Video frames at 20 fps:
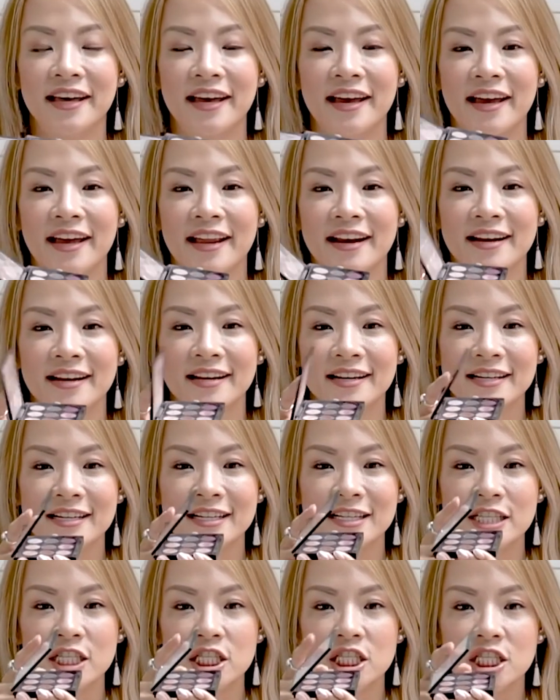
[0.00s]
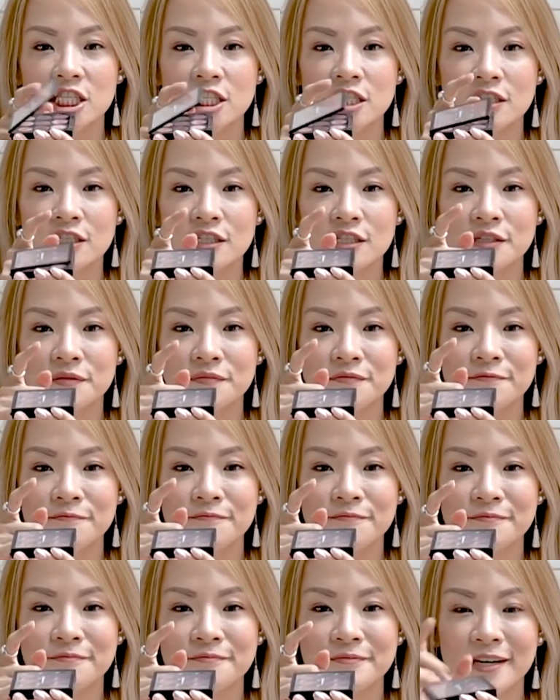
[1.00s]
videos, I've talked about MAC. I think a
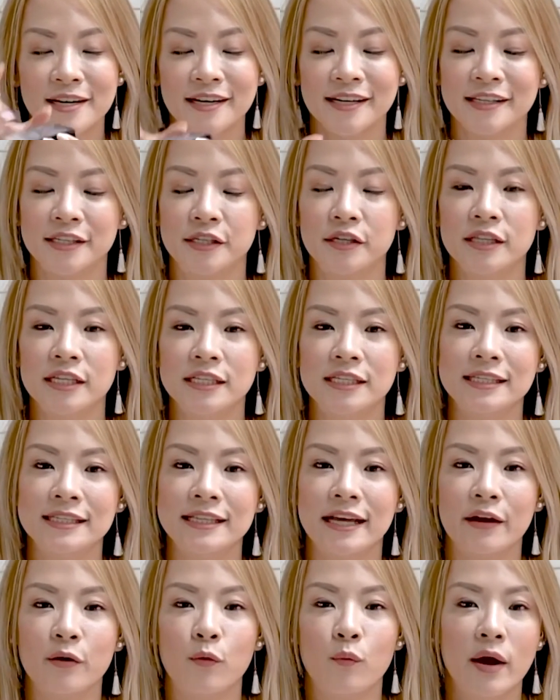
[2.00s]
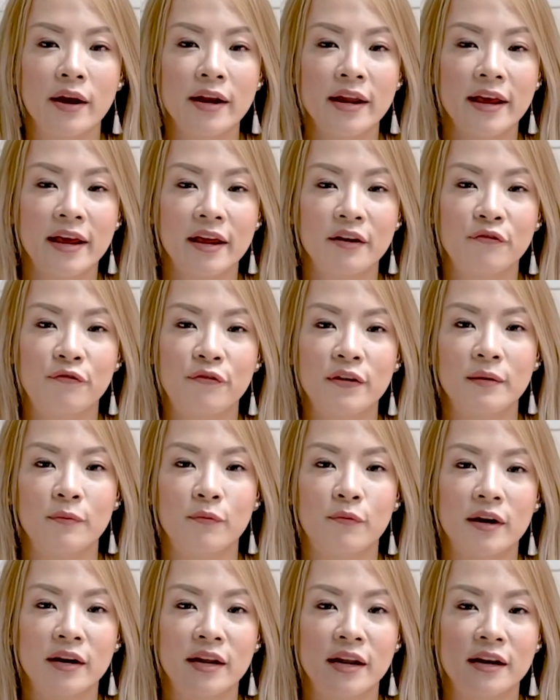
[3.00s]
lot of MAC eyeshadows are magnetic,
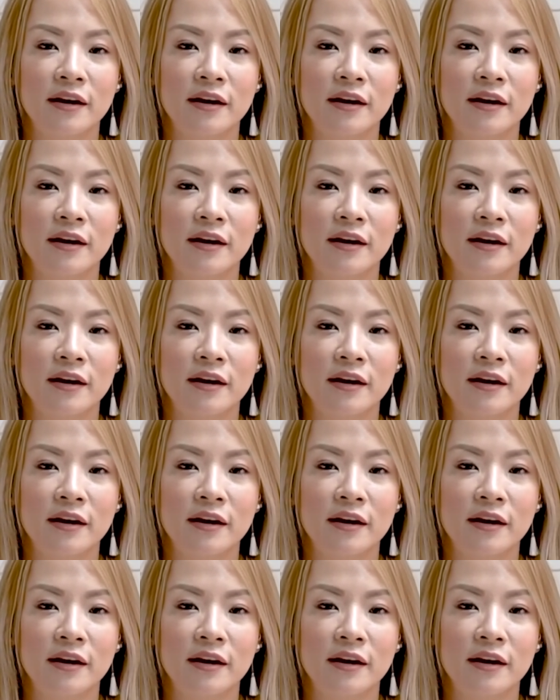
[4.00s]
and I